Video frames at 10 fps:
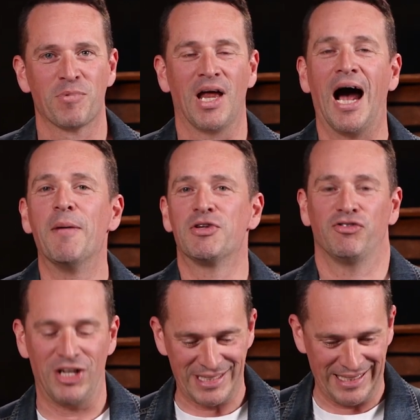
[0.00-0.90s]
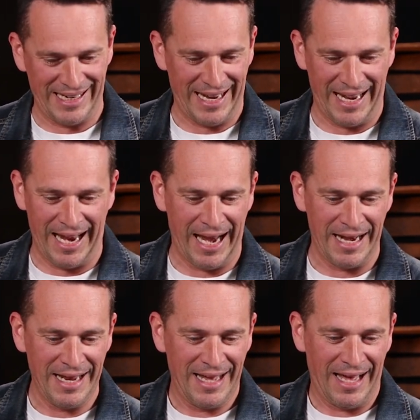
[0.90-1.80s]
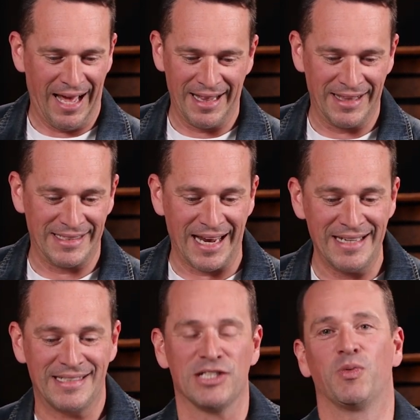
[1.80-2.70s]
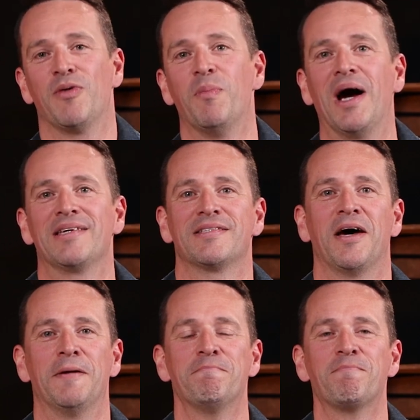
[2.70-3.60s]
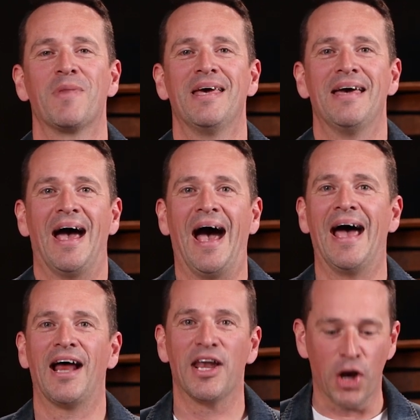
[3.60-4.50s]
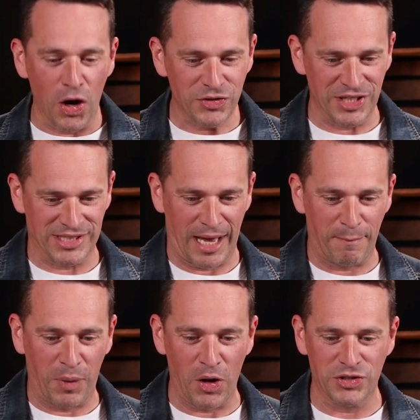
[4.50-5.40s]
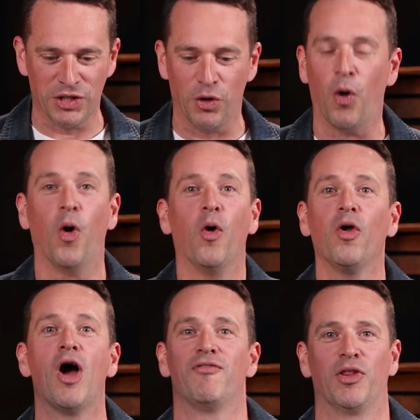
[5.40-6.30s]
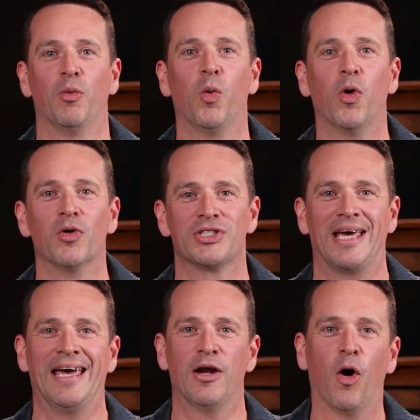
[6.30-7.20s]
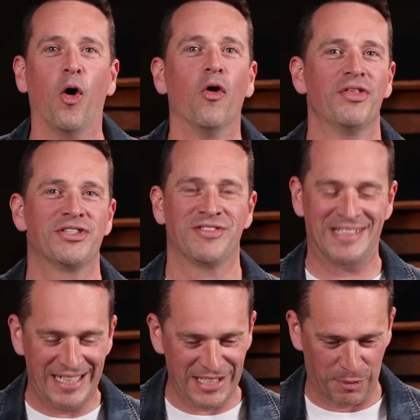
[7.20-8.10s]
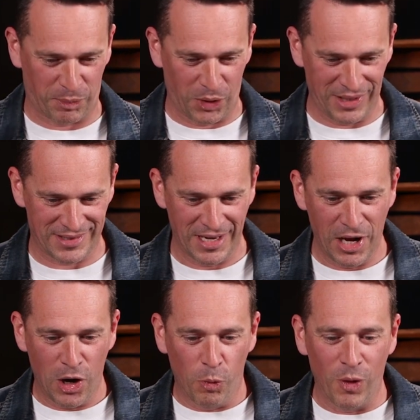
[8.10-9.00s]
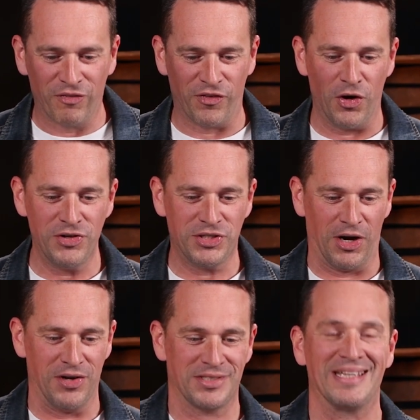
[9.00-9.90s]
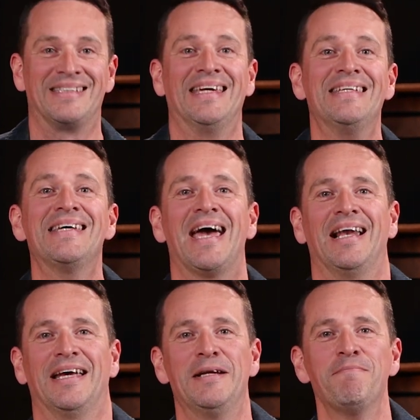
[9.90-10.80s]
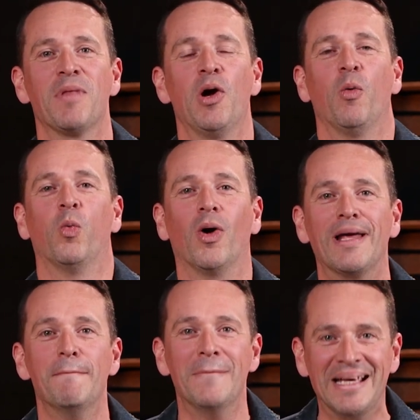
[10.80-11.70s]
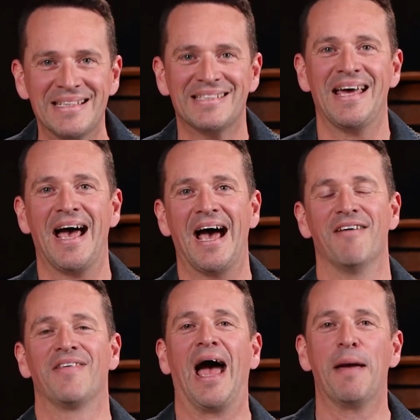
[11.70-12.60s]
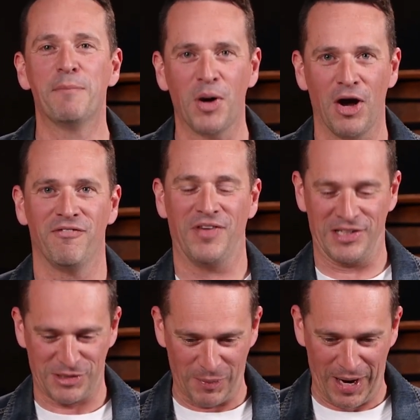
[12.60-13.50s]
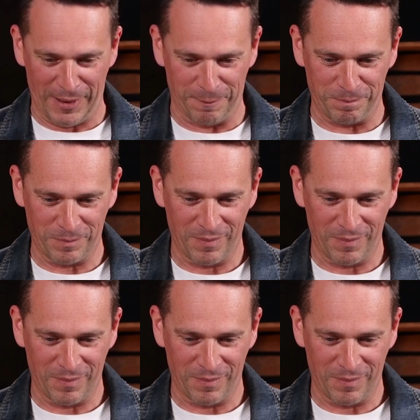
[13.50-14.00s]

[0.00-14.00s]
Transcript: Now, I was recently in the dentist with my son, and I noticed that posted all over the walls in all the strategic points were photos detailing what it means to have a perfect smile.